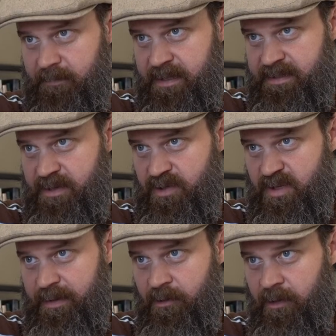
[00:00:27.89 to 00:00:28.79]
It did used
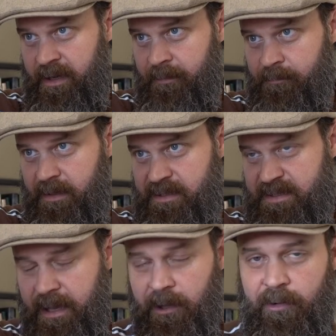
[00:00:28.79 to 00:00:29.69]
to be green. It's
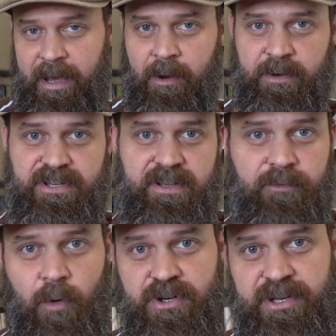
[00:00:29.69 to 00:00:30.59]
yellow now, which is
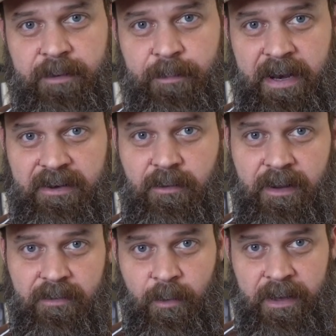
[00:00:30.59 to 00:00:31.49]
unfortunate, but I do
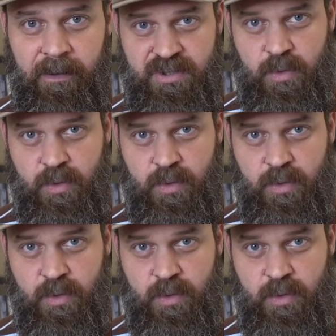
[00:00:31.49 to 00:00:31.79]
love the way it looks